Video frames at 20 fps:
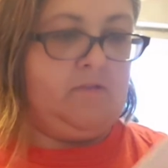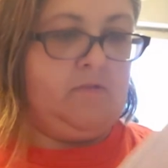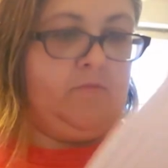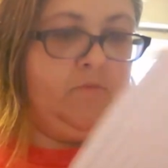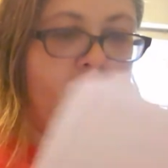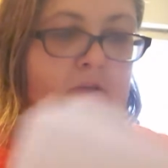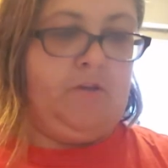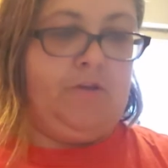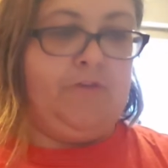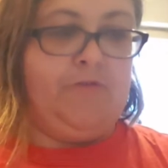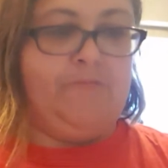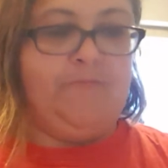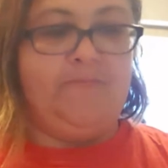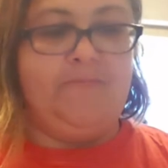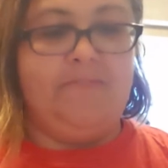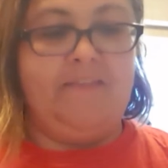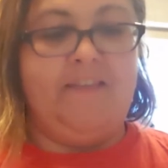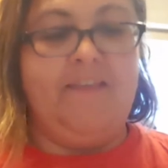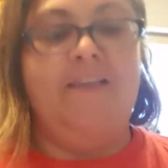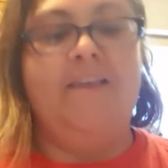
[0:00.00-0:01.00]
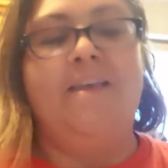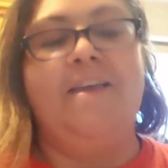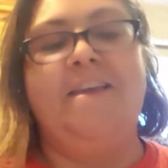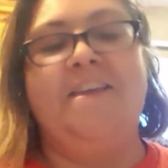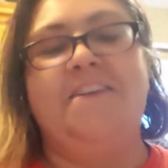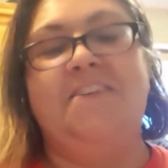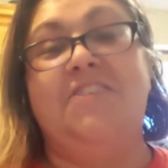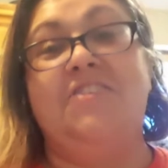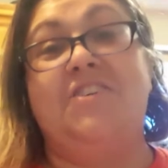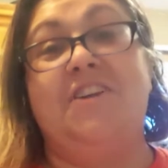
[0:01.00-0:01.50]
That's super cute.
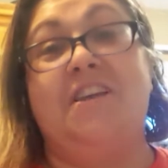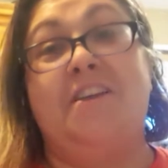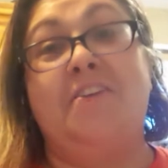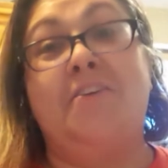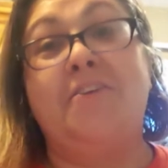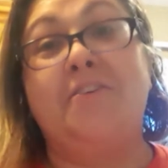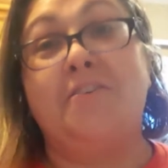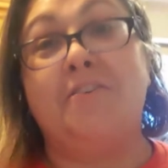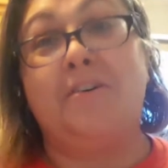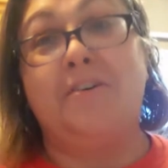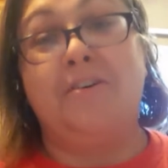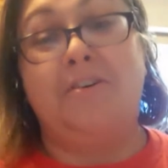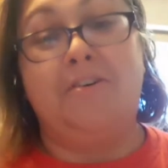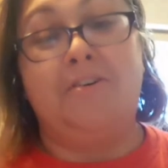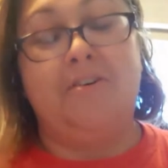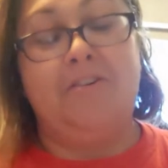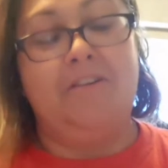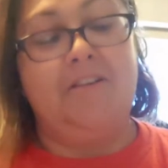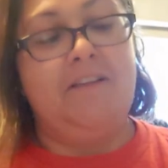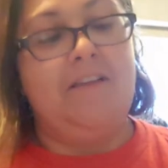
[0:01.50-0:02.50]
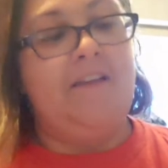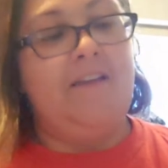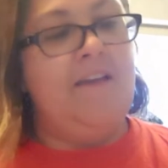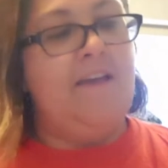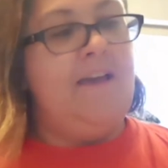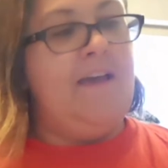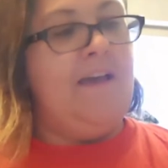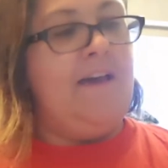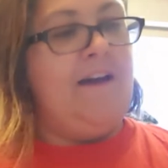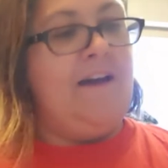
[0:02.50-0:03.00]
Janegoodall.
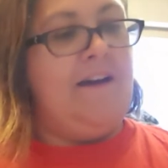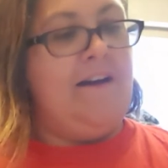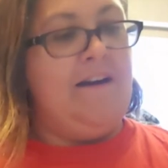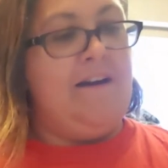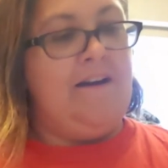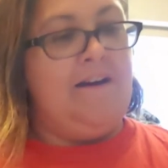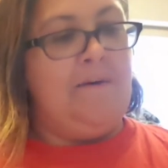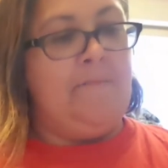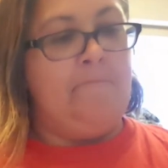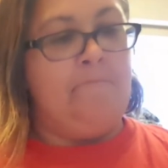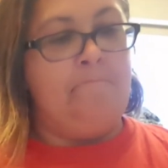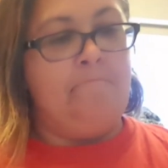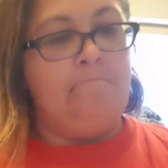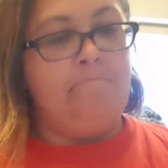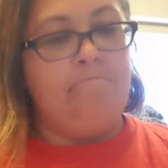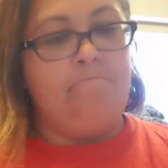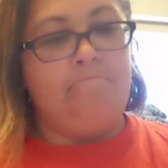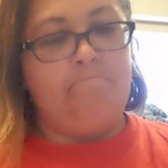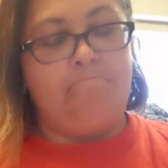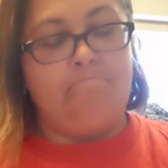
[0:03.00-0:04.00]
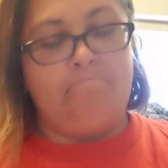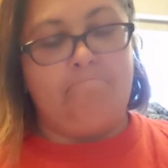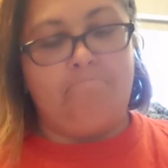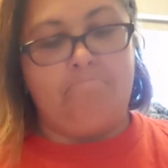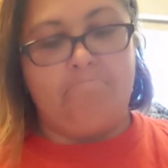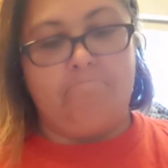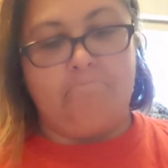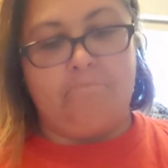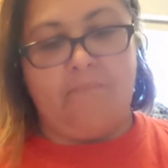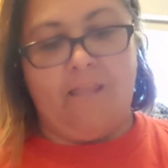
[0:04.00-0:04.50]
I
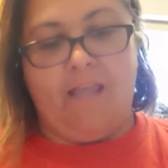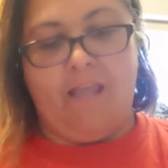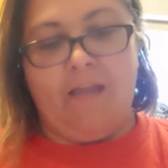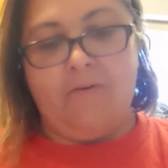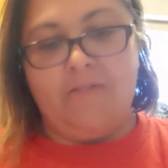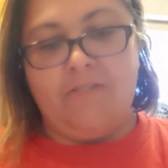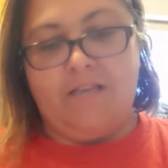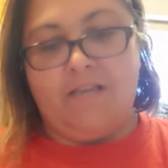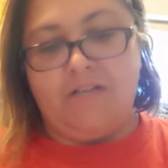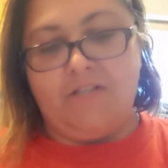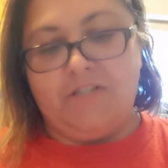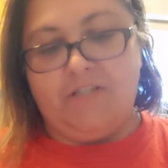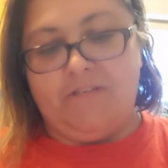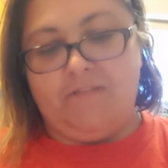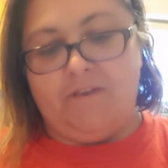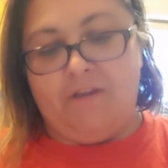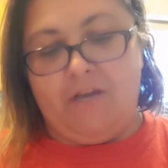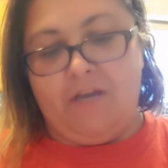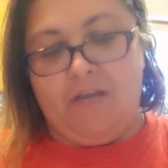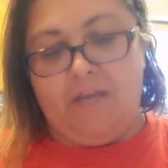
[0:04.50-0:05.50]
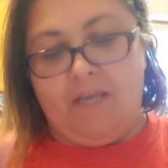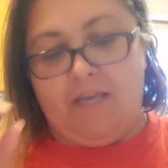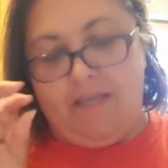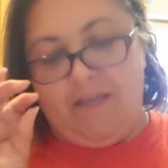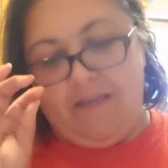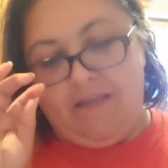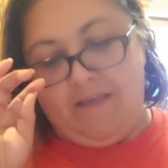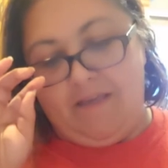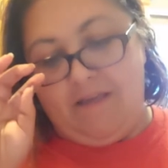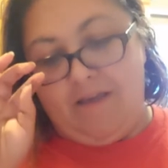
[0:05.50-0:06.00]
was actually
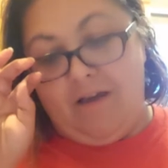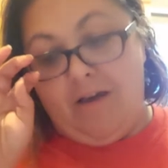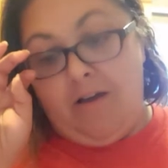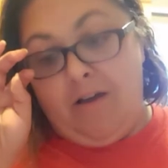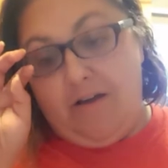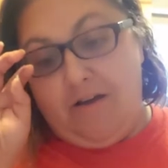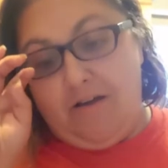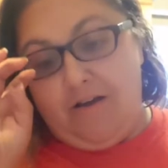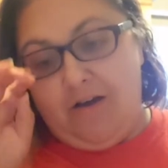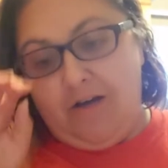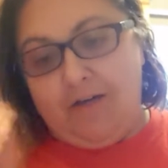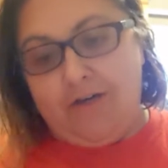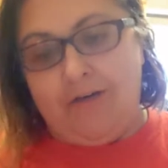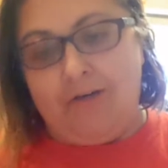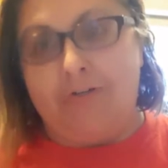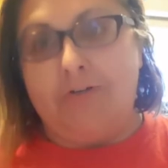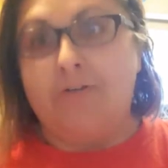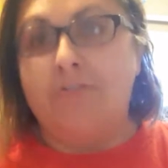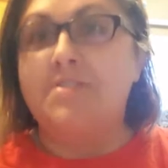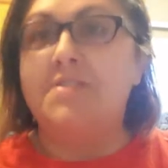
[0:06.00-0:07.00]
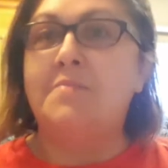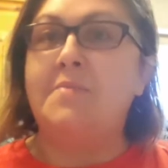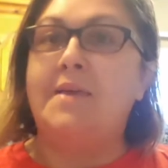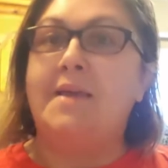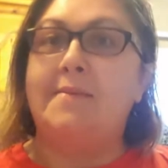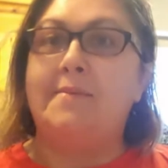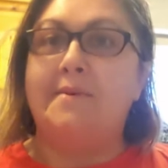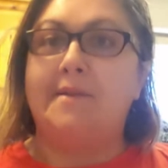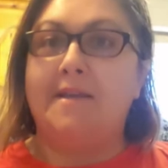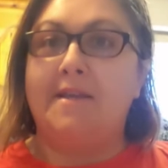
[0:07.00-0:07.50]
very honored to
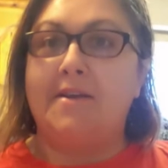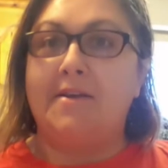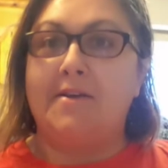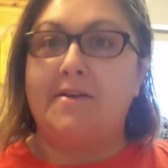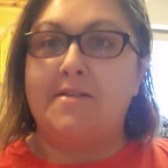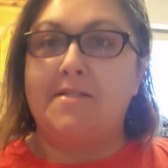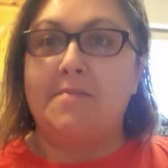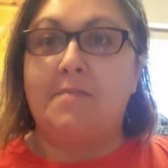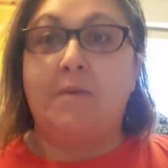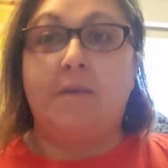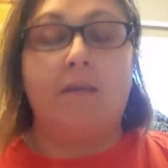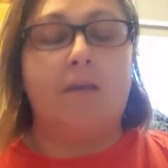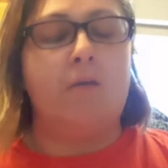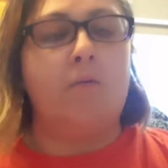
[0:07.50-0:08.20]
be able to hear her speak.